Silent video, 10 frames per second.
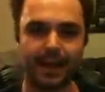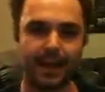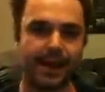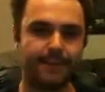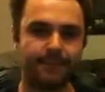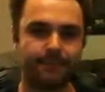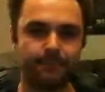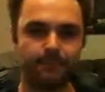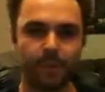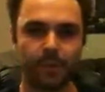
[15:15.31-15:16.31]

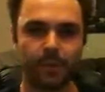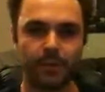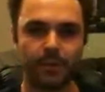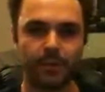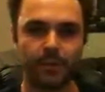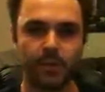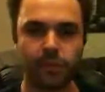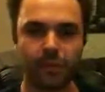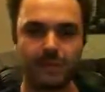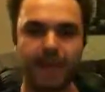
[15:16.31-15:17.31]

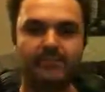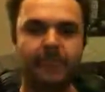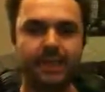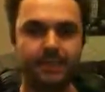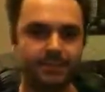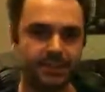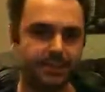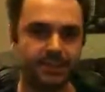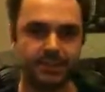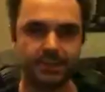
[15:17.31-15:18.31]
because I have made some
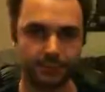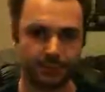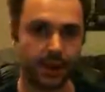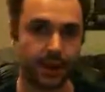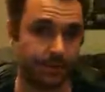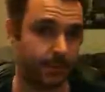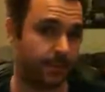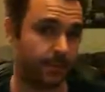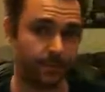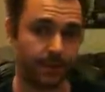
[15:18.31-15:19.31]
suggestions that required him to
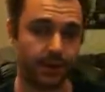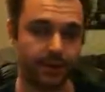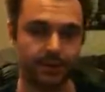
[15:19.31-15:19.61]
spend more points.